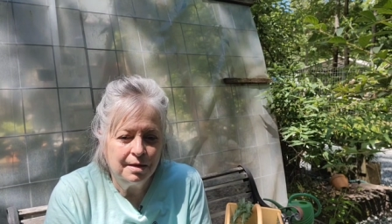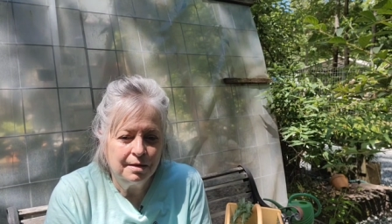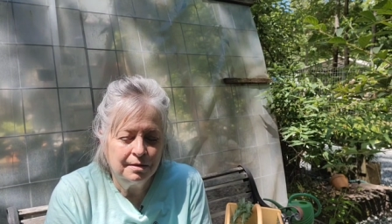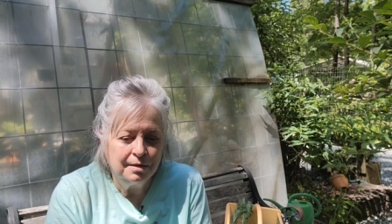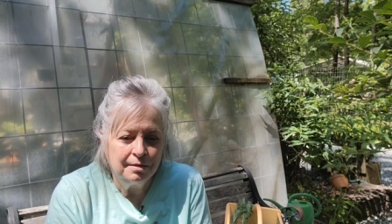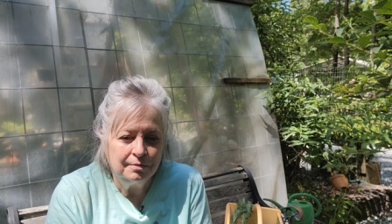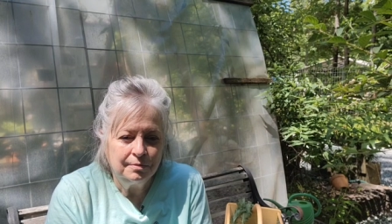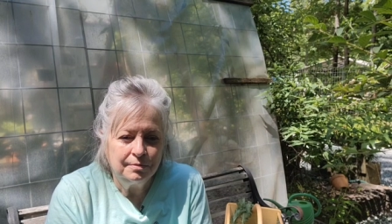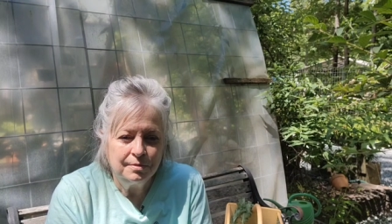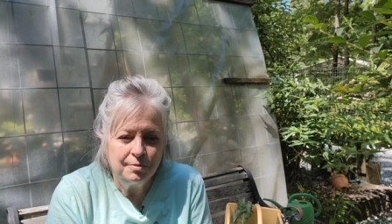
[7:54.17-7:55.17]
and uh,
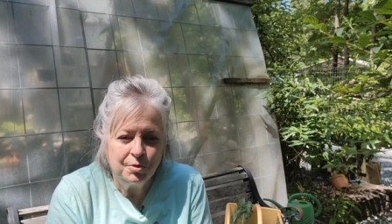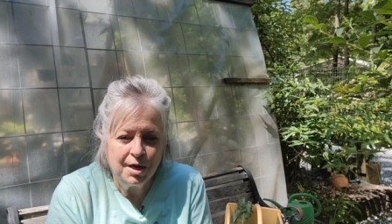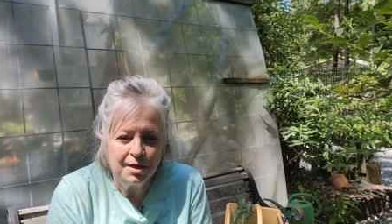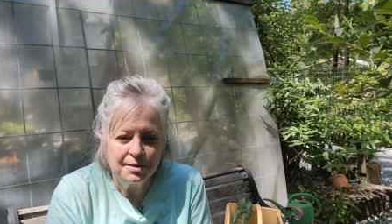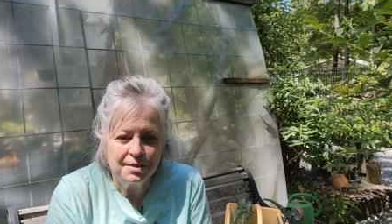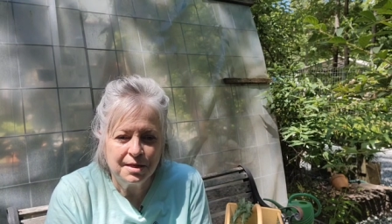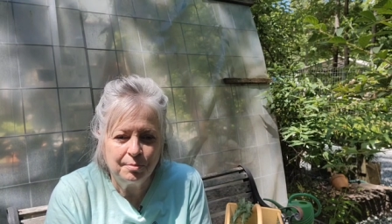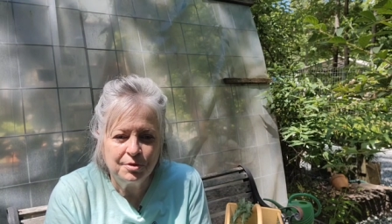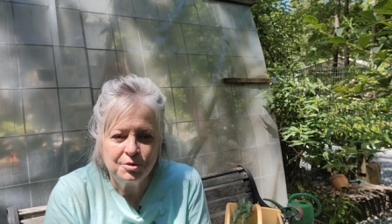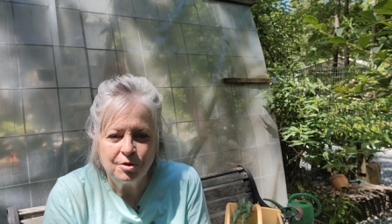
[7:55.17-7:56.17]
we had
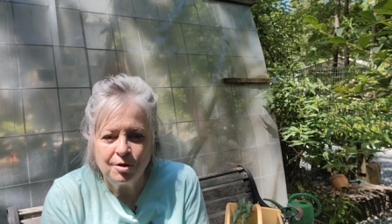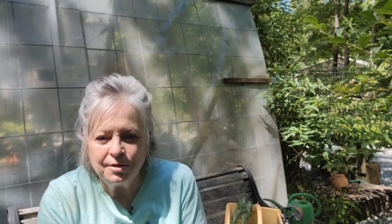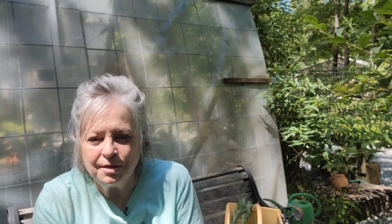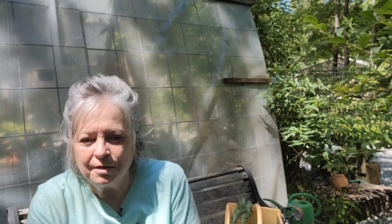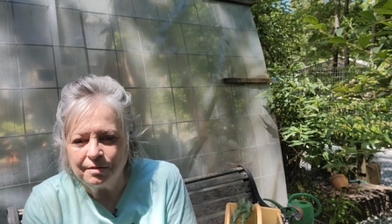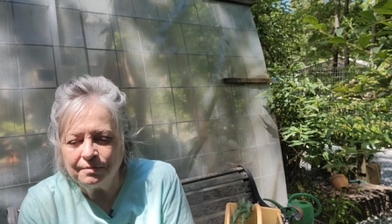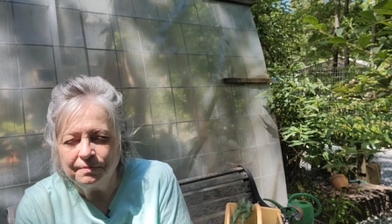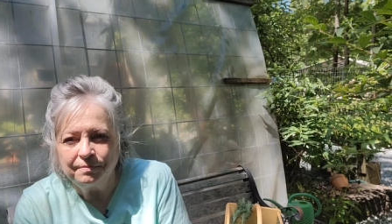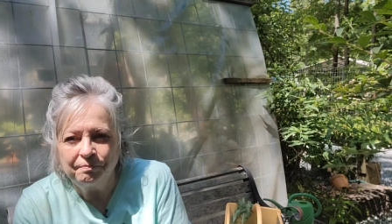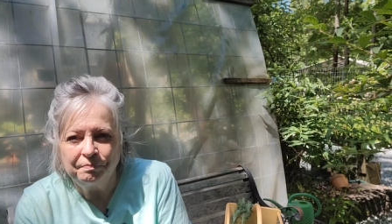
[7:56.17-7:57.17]
established garden there.
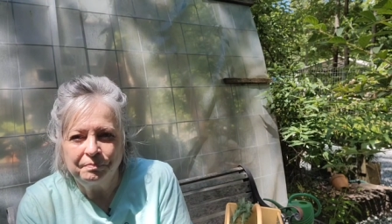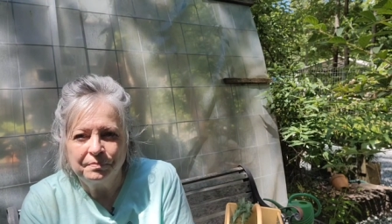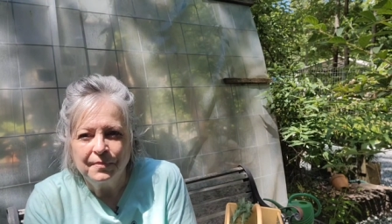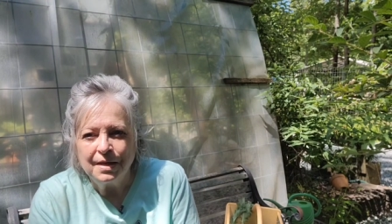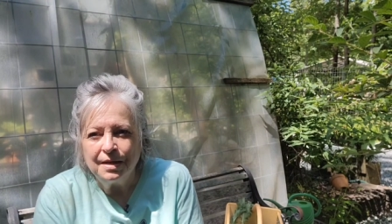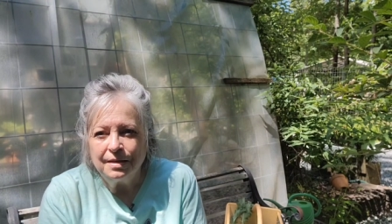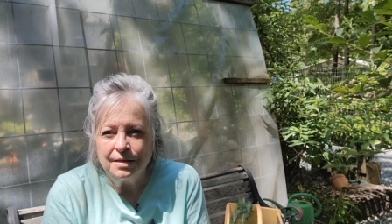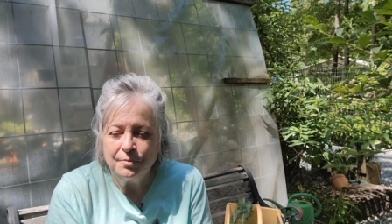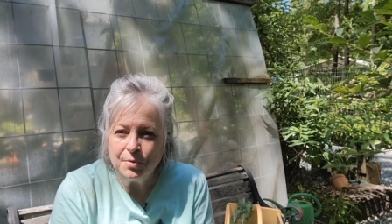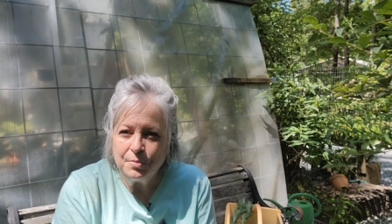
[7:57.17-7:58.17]

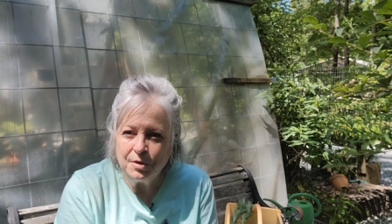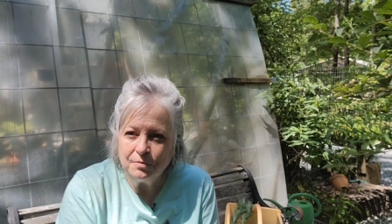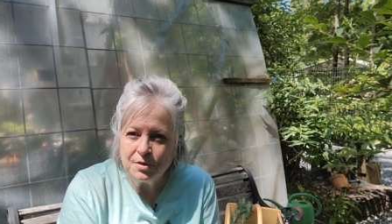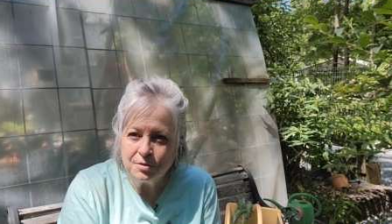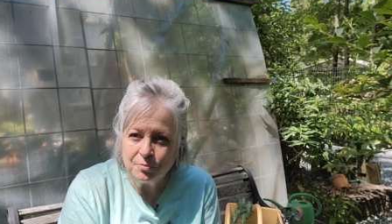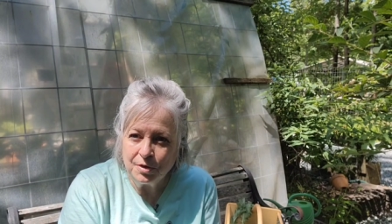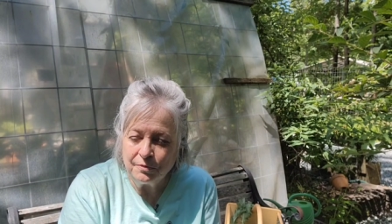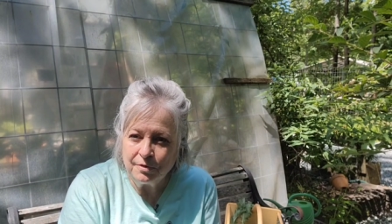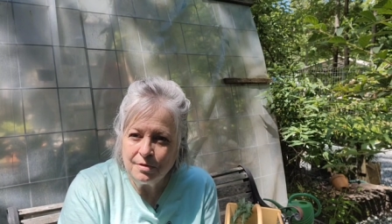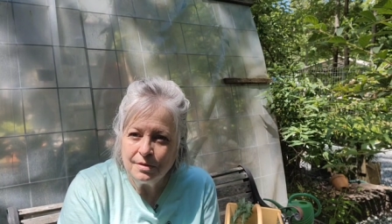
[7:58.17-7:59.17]
Then we moved to the
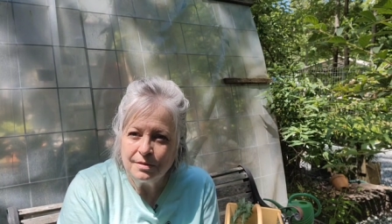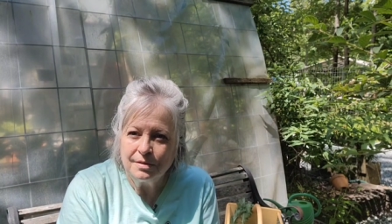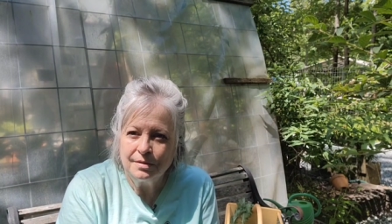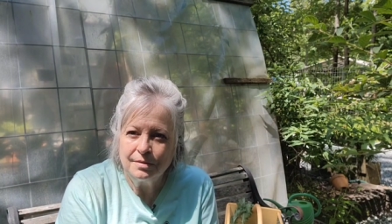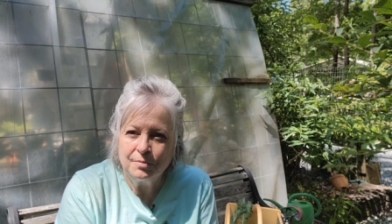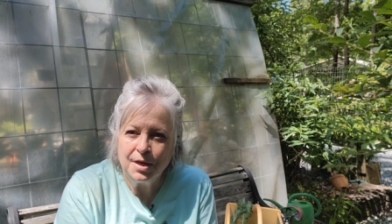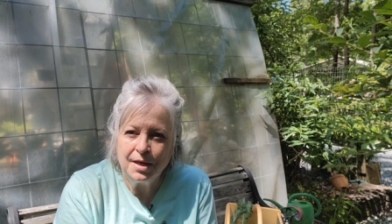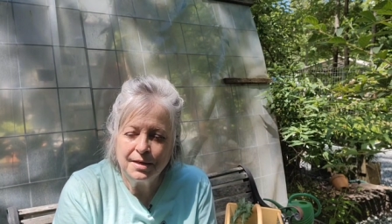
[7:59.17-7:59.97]
river. We